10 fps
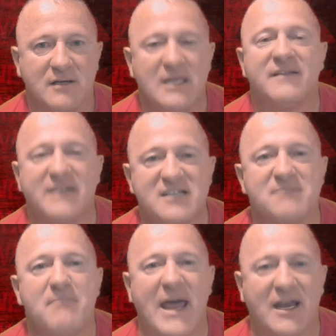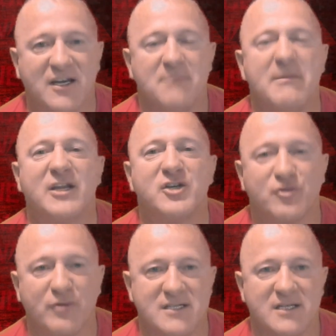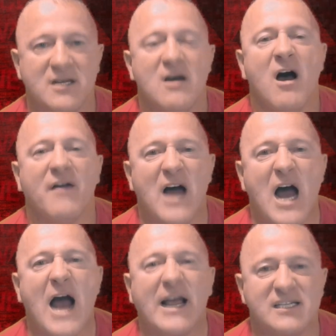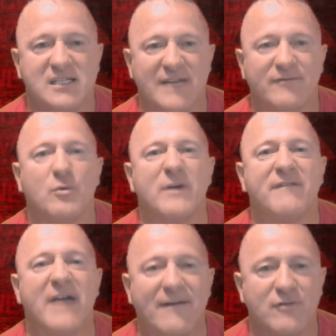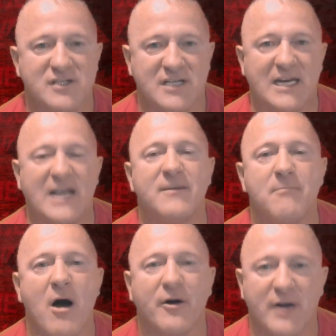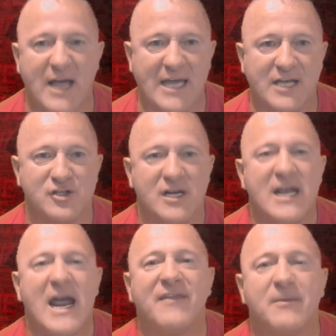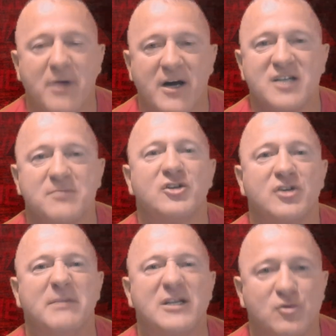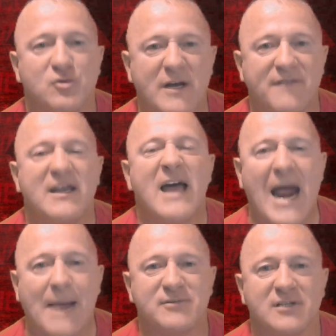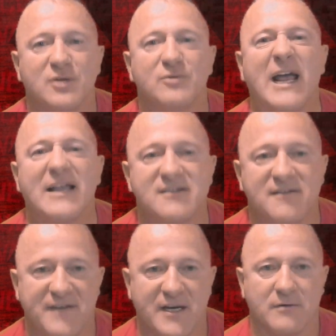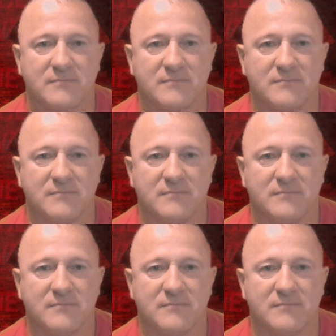This man committed treason on the highest level we've ever seen in the modern age, and the punishment should be swift, absolute, and severe.